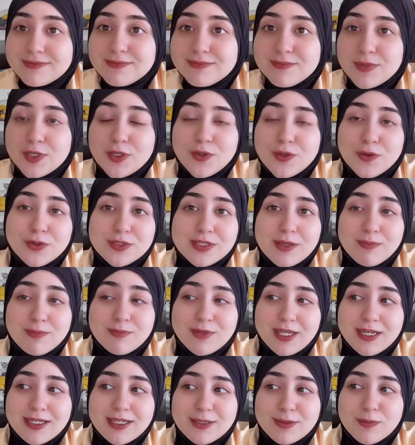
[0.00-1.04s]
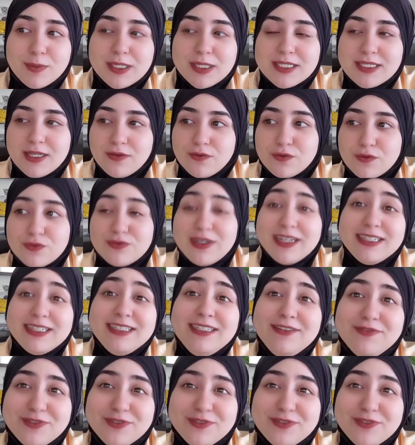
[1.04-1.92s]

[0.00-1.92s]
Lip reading: because I'm getting myself ready